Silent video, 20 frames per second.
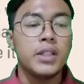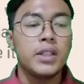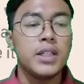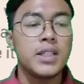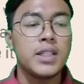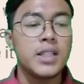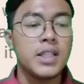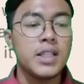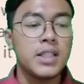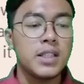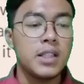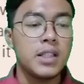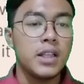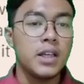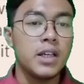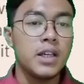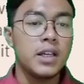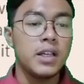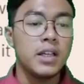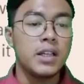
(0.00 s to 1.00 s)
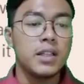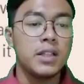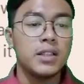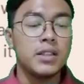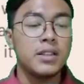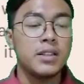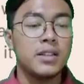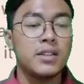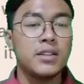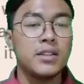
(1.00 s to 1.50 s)
This is the
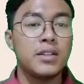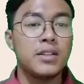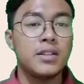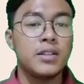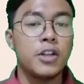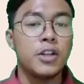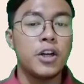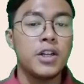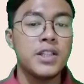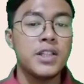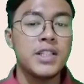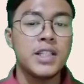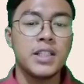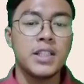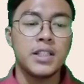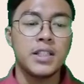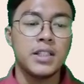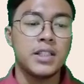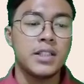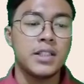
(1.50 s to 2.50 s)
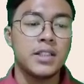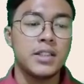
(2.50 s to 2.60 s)
13th